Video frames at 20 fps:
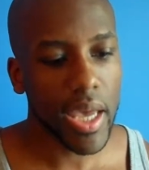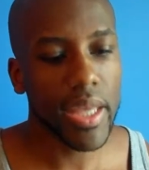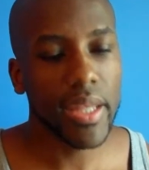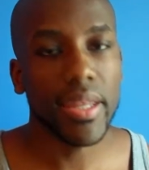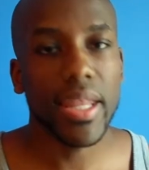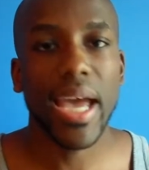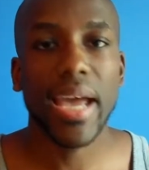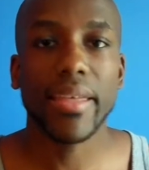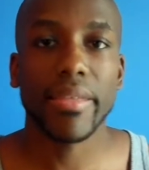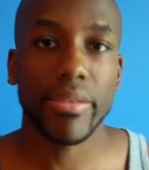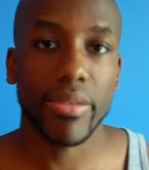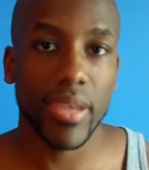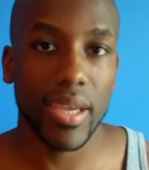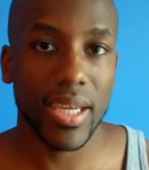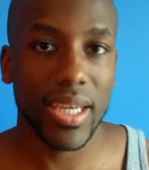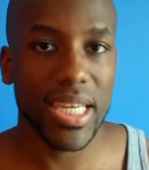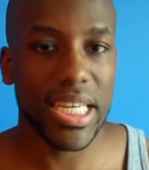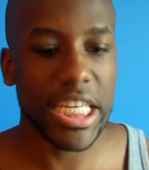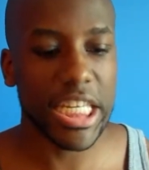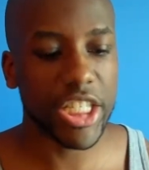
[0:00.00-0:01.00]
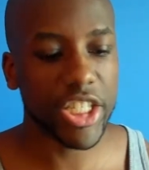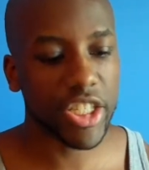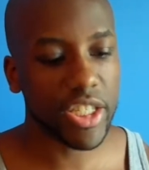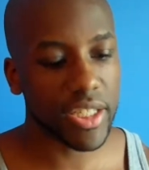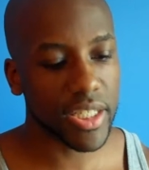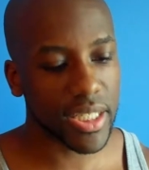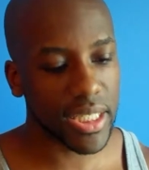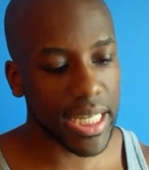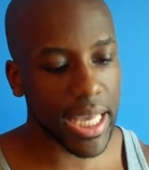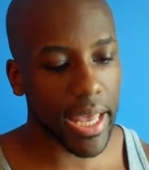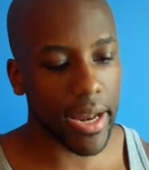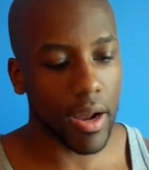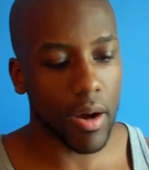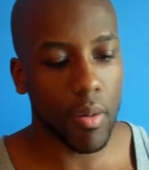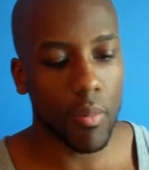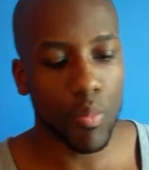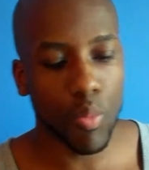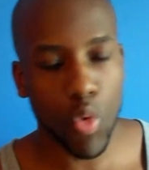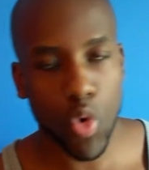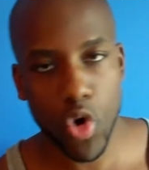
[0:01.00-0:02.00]
And that thing is to set
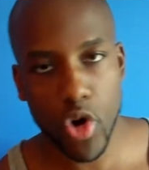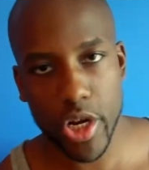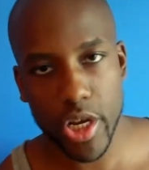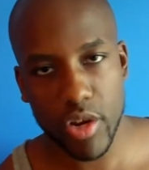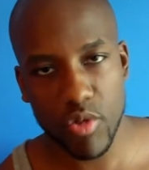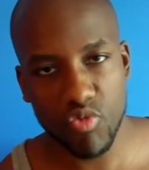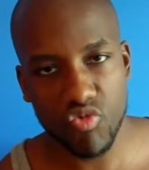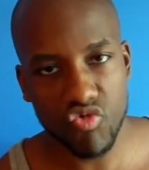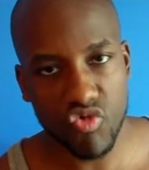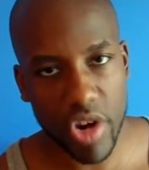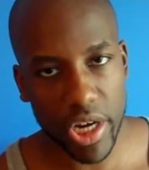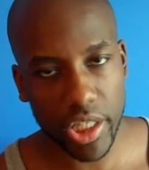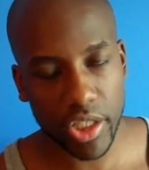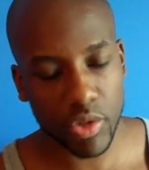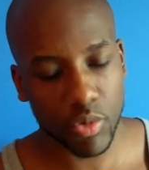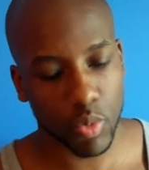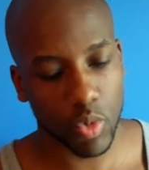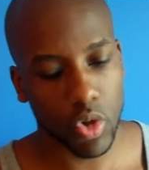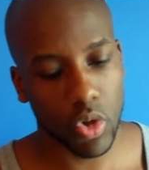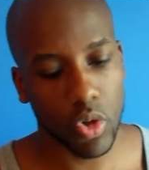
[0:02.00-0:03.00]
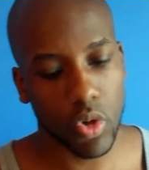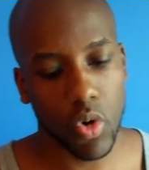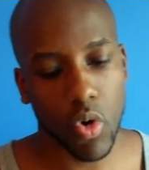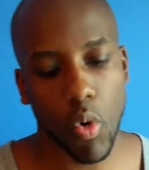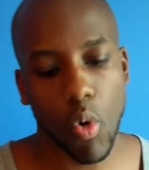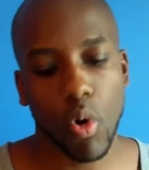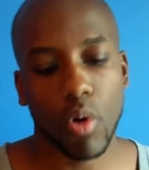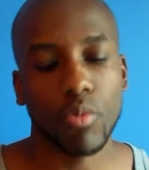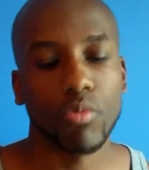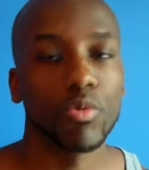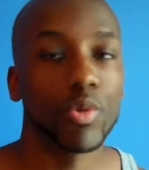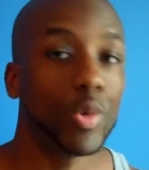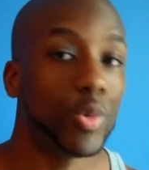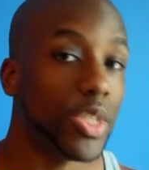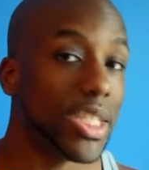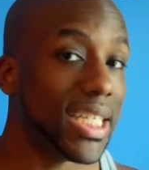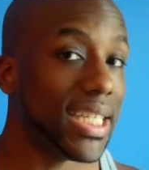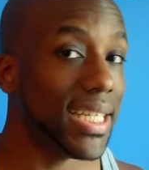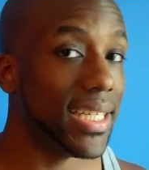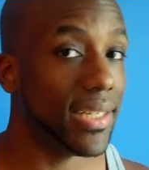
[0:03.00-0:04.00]
a morning ritual or
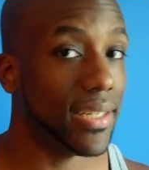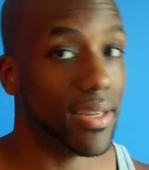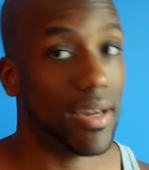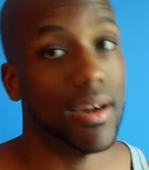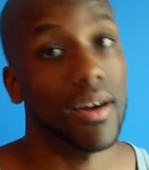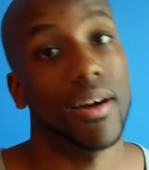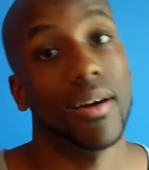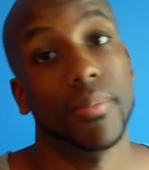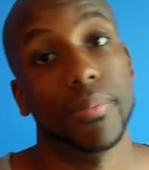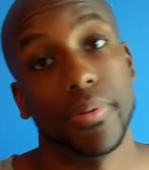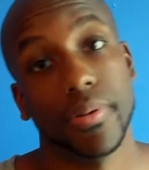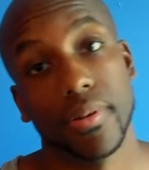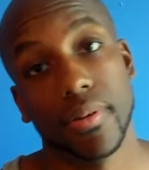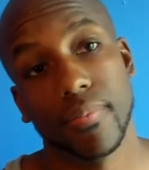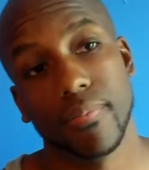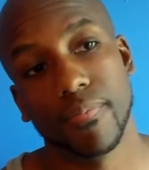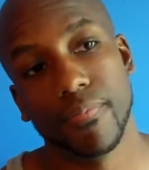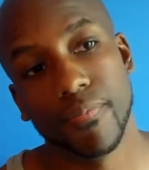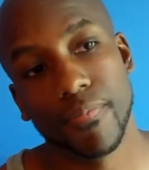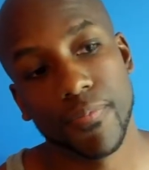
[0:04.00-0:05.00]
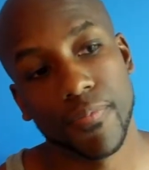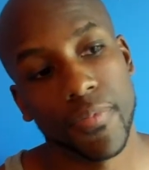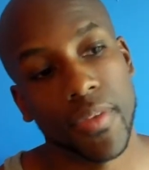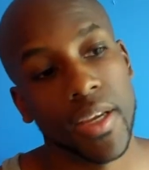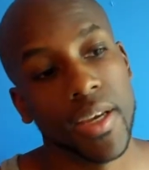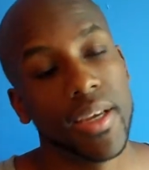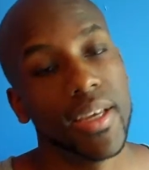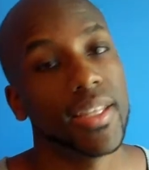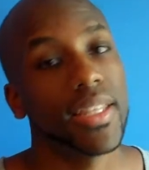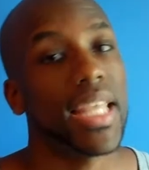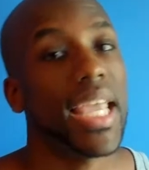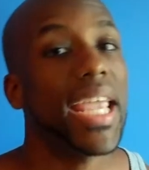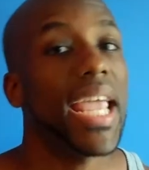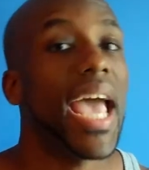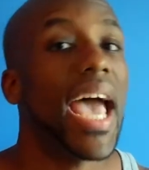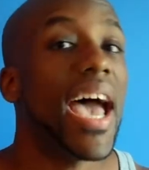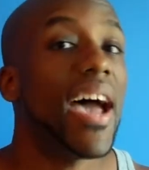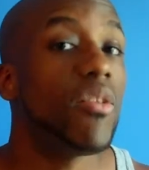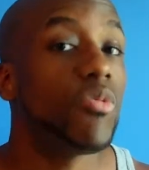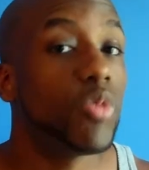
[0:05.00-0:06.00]
routine up. They
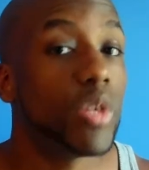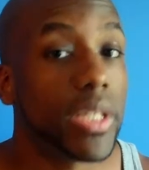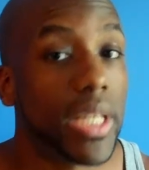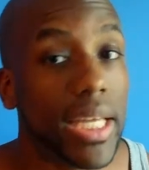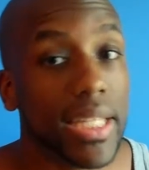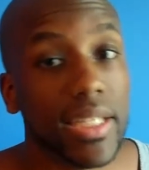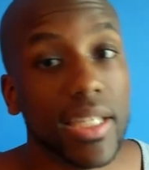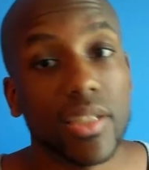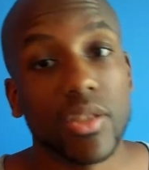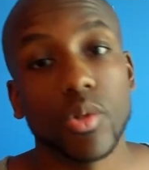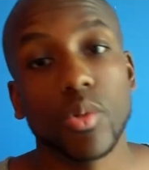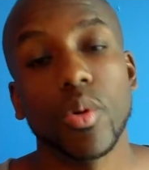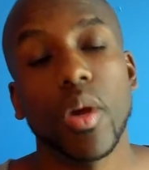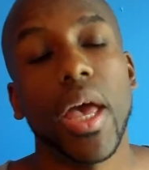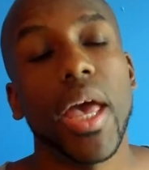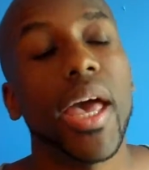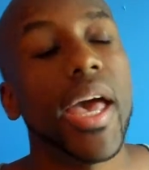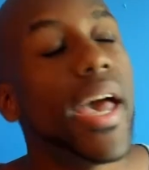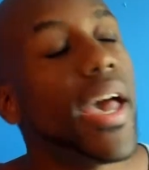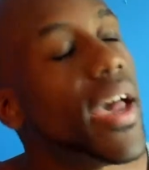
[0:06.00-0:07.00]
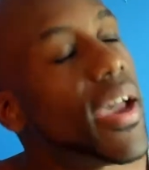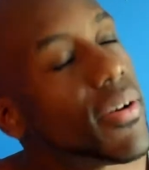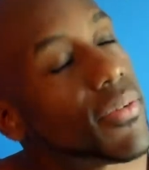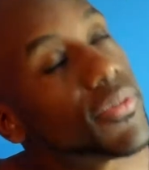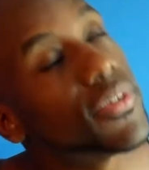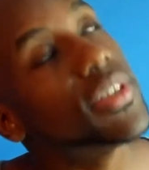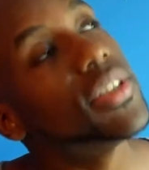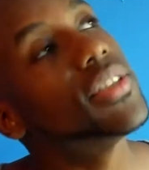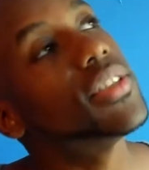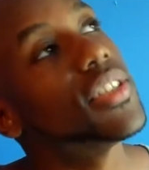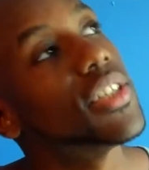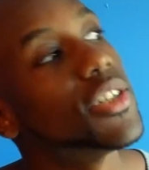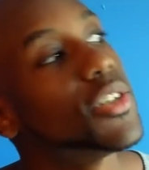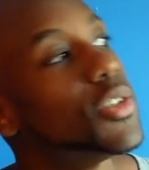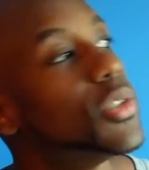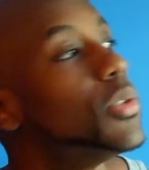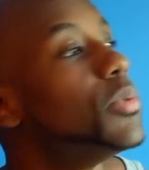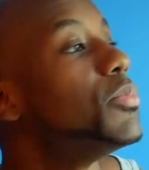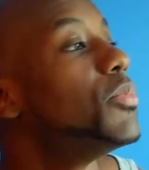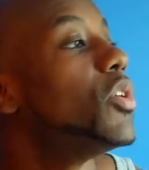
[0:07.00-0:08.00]
have one that they do every
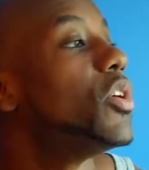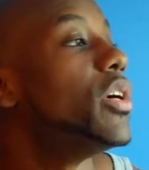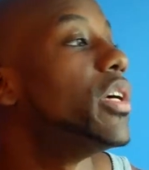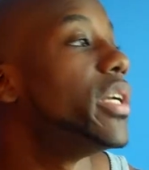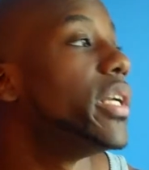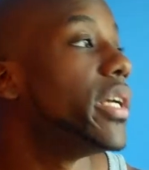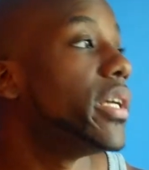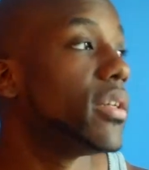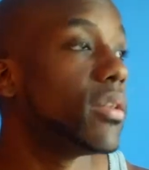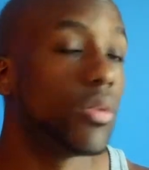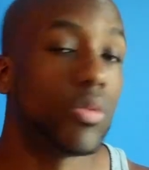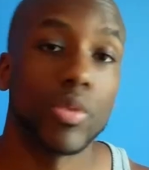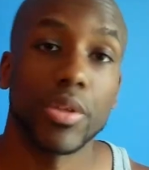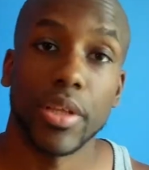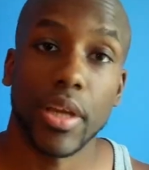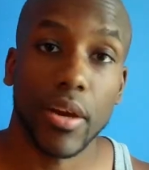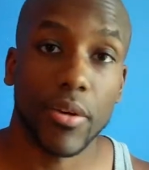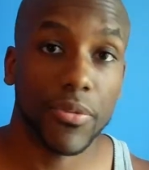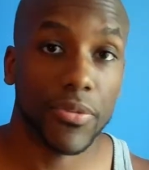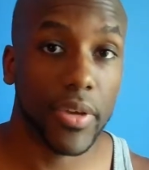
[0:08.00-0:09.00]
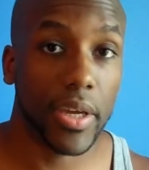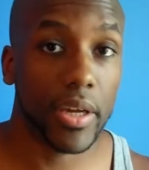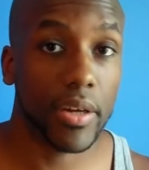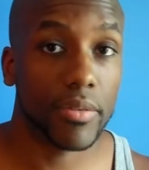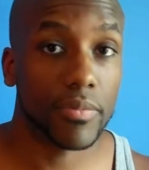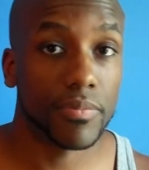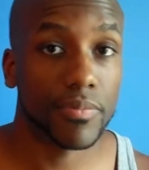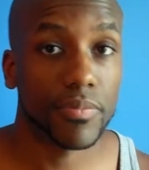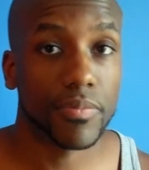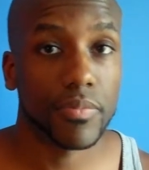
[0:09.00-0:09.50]
single morning without fail.